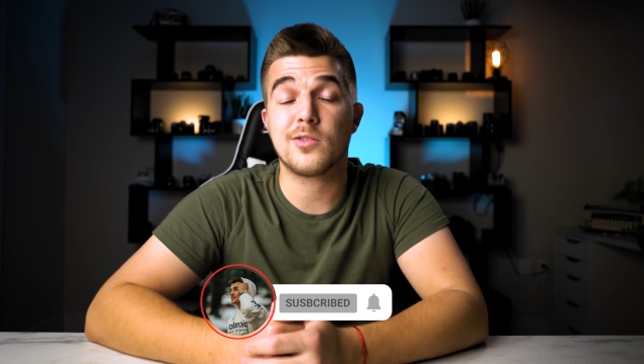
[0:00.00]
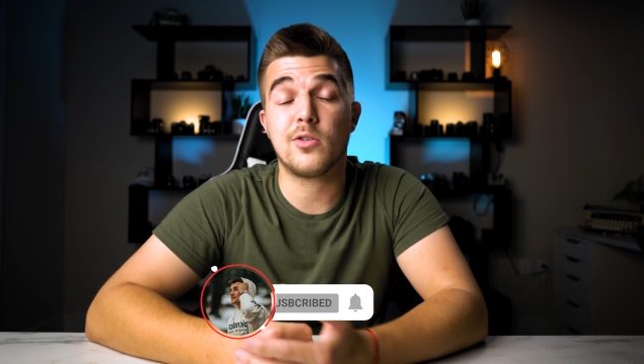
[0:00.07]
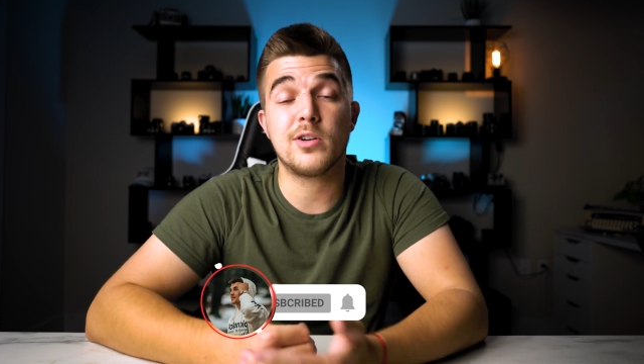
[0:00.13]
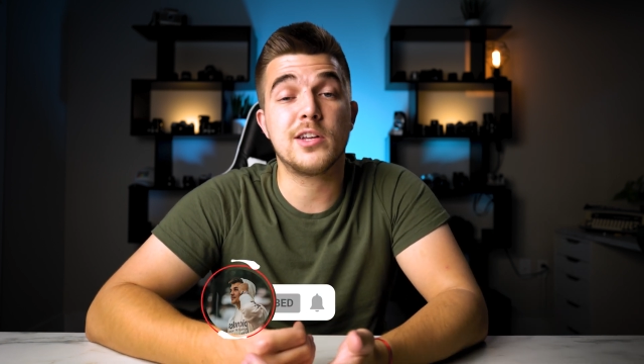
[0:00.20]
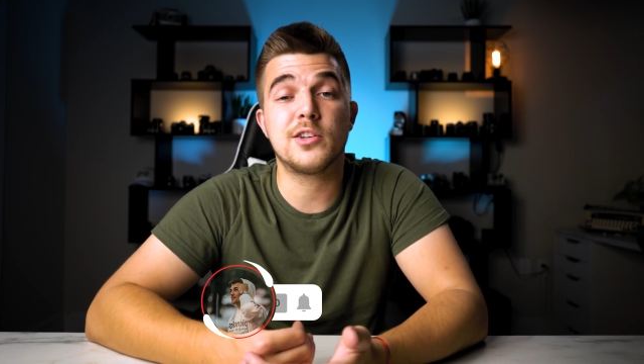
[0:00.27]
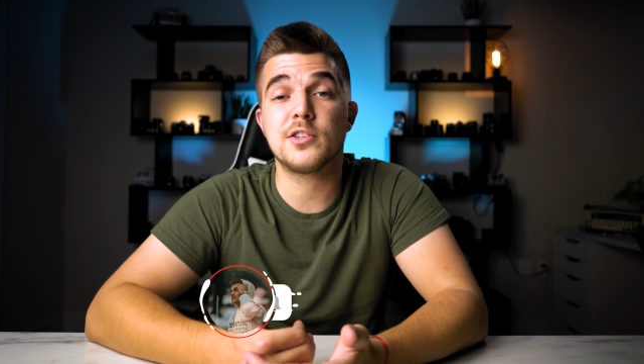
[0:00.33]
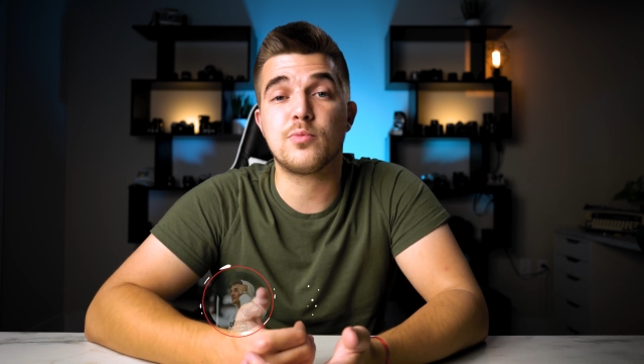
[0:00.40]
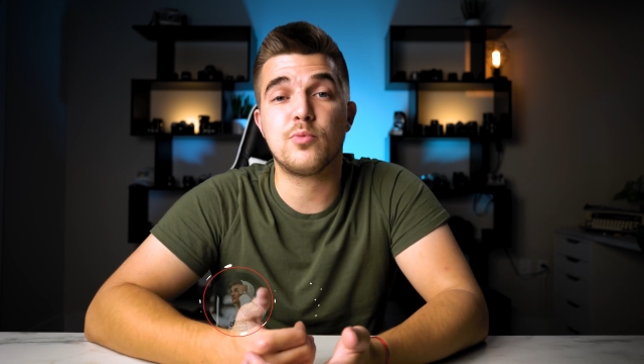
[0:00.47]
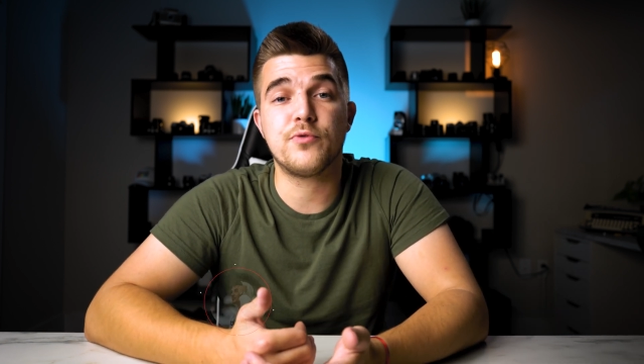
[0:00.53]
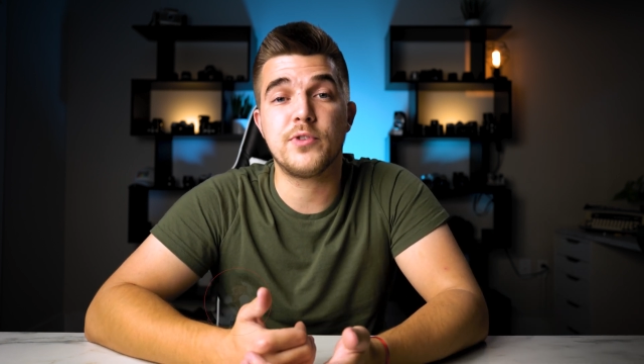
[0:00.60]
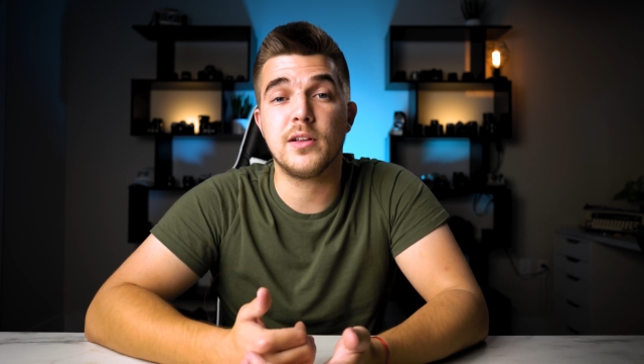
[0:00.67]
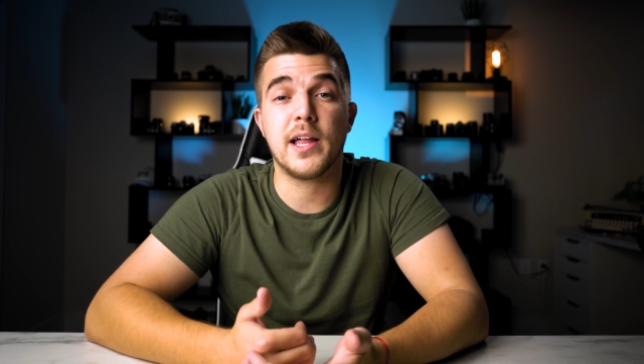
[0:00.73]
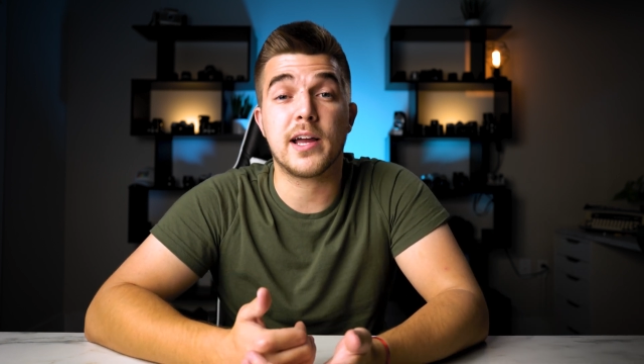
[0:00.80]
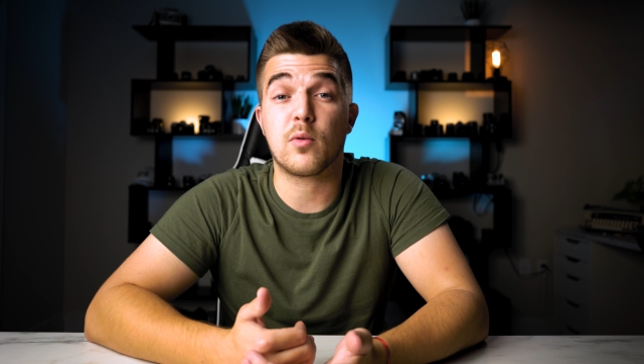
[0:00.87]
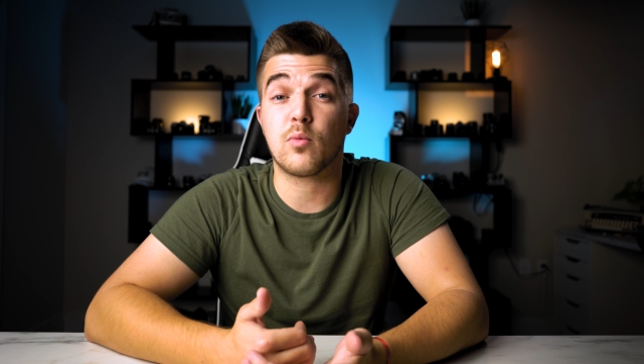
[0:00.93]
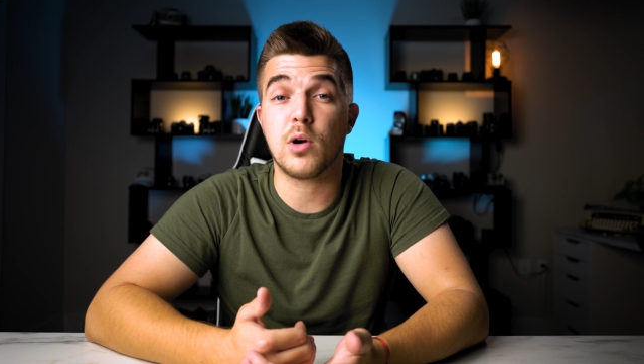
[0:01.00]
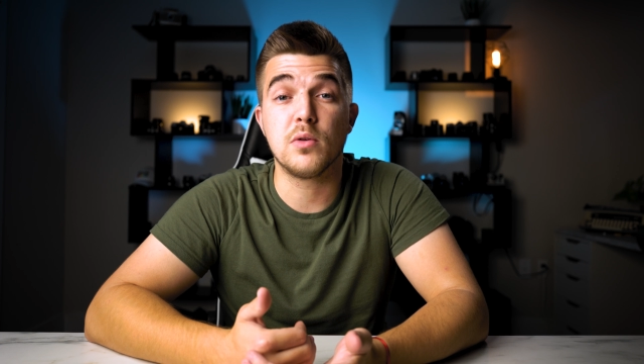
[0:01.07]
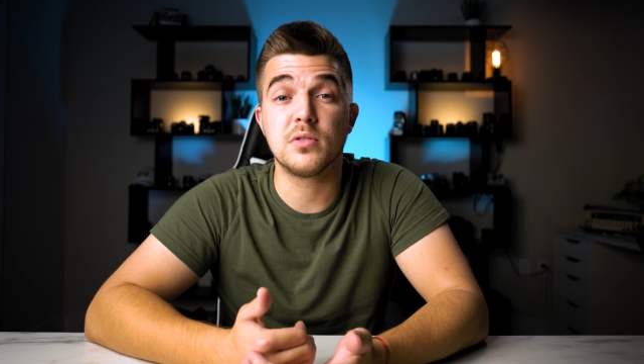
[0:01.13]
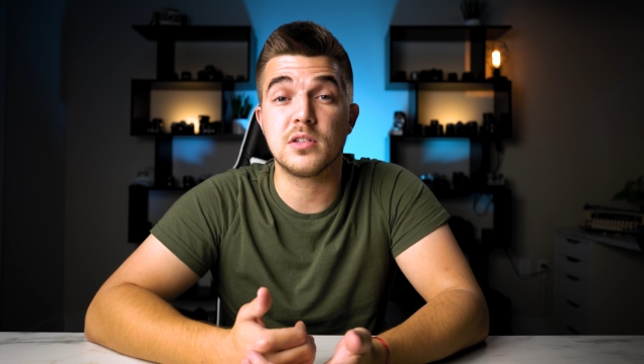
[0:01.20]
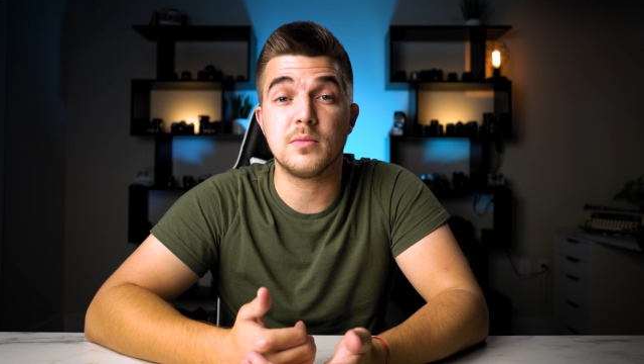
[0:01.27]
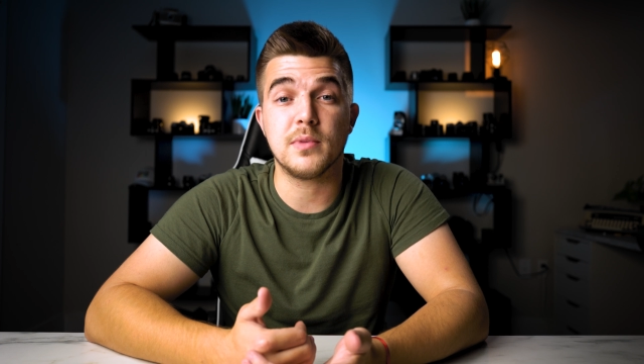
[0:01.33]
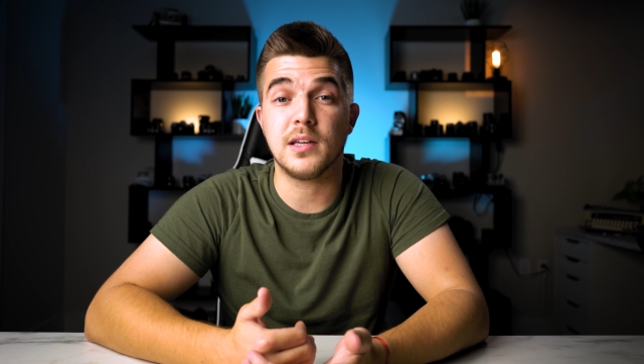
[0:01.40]
or you just feel like
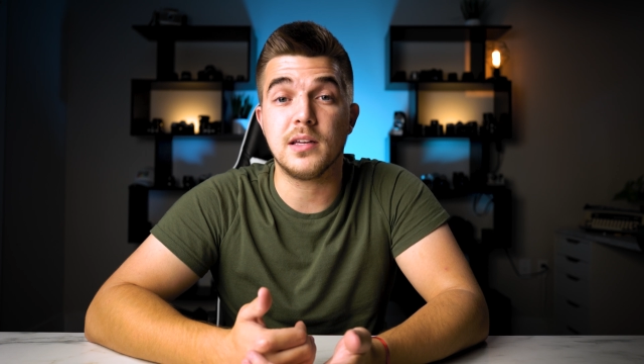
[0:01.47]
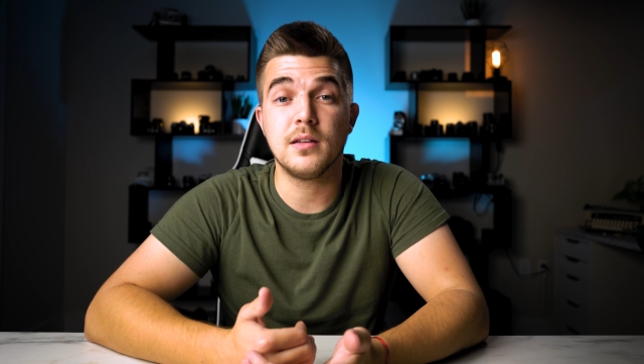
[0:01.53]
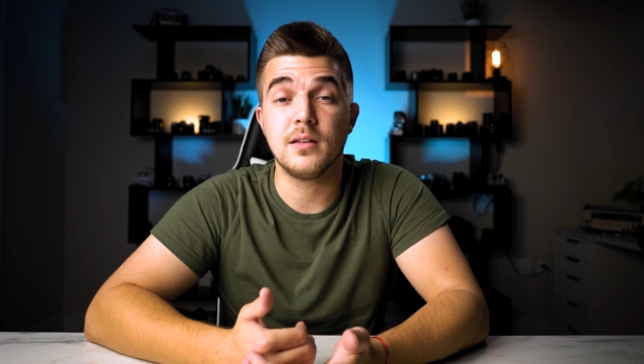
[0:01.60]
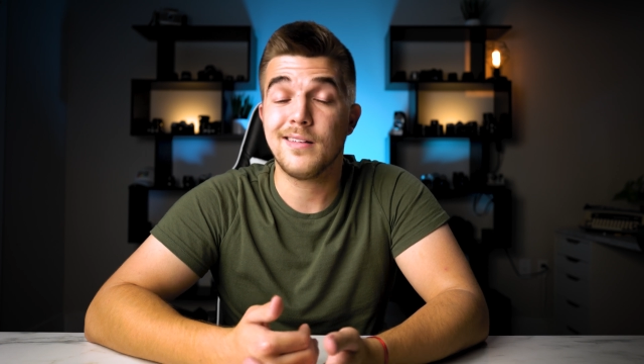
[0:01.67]
roasting me,